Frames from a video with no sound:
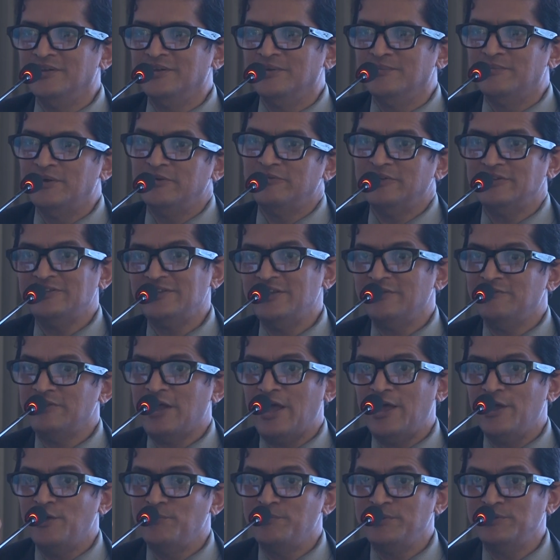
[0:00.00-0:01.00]
But if I see if the
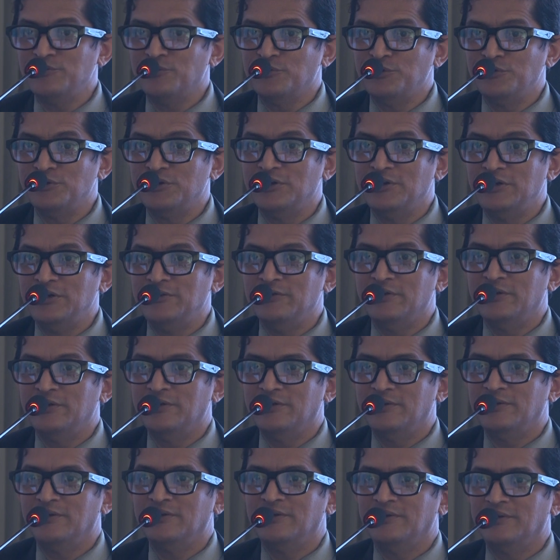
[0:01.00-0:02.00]
IOP is going
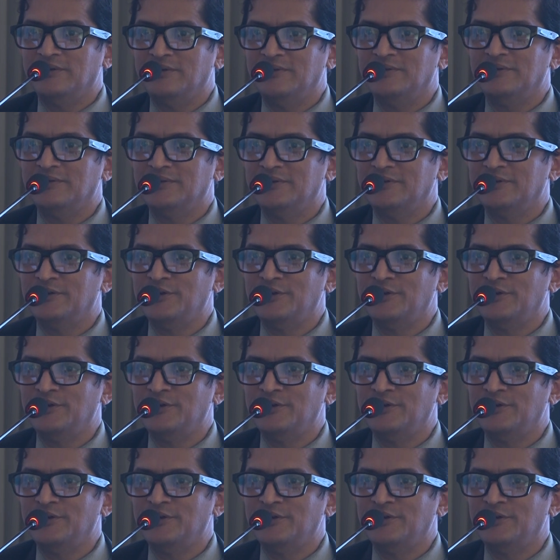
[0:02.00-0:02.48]
to